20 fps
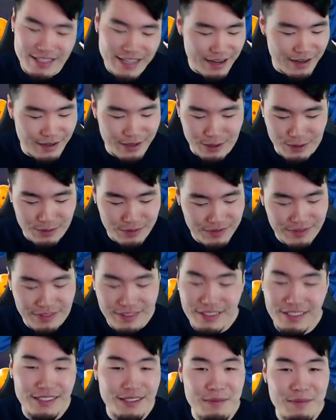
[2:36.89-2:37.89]
I don't know.
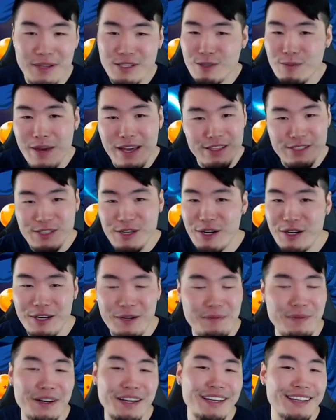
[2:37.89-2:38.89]
Mental math is hard,
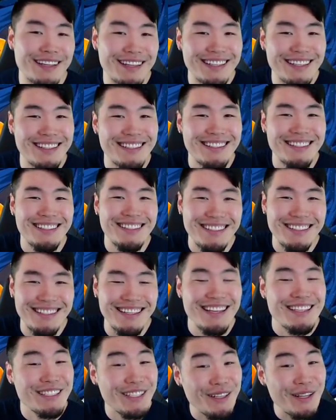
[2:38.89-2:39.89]
but
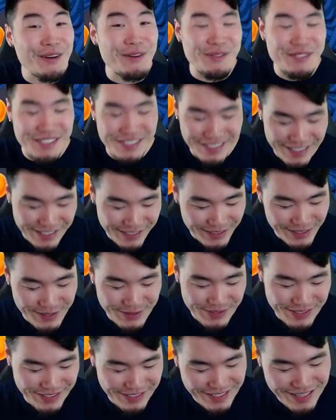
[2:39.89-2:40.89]
it's close. It's
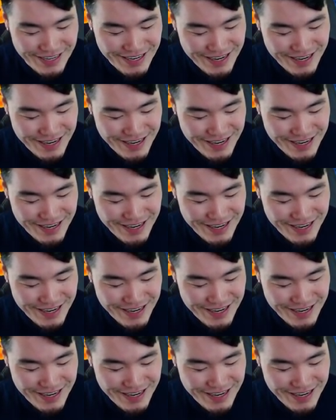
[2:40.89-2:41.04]
close.